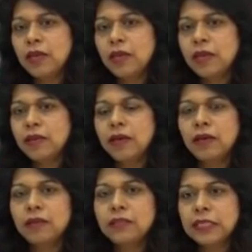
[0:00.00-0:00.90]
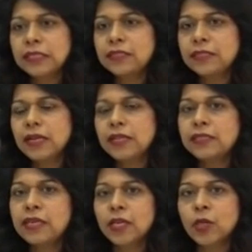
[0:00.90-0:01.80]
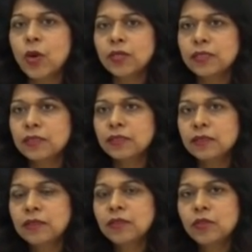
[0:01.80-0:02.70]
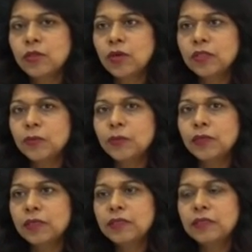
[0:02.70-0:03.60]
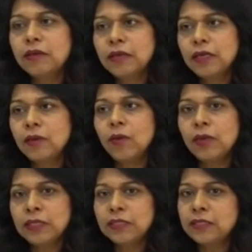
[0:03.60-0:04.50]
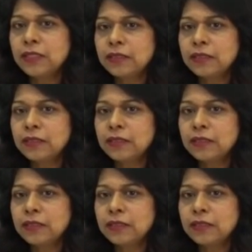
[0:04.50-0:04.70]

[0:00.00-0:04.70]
in textiles and cotton throughout the world in all these